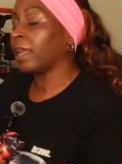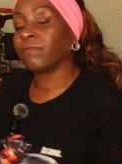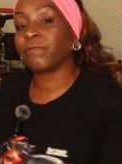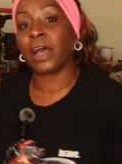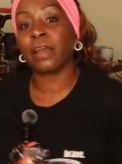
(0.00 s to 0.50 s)

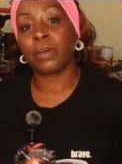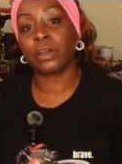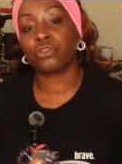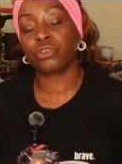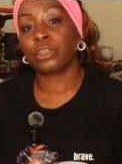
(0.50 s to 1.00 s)
at
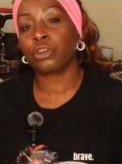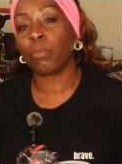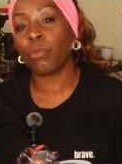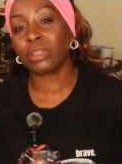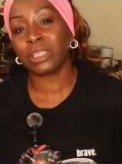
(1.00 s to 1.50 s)
500, no
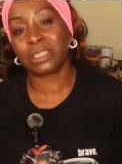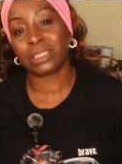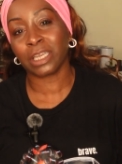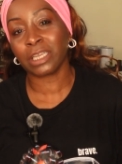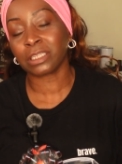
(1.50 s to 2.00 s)
more than
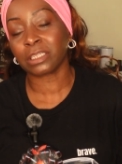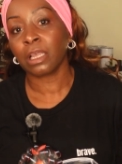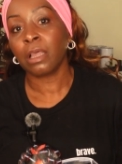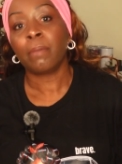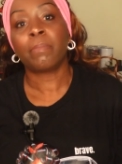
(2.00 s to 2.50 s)
6,
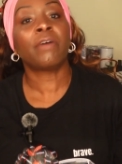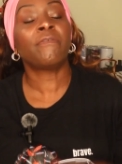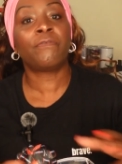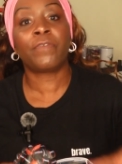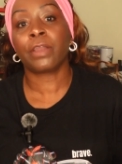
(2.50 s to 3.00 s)
but
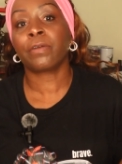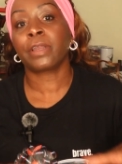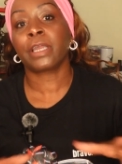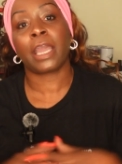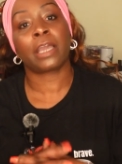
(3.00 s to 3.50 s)

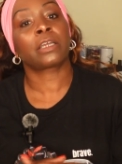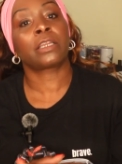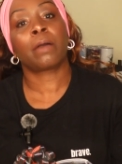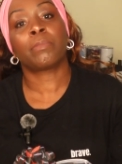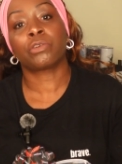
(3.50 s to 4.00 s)
very
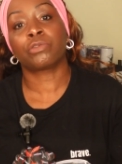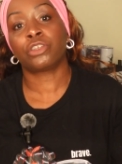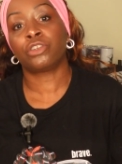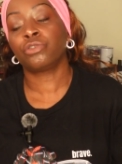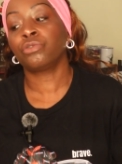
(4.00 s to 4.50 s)
economical
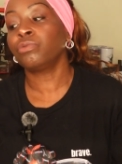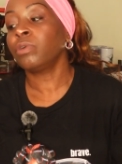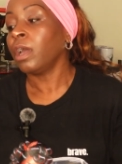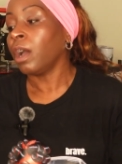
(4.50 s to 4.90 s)
to do.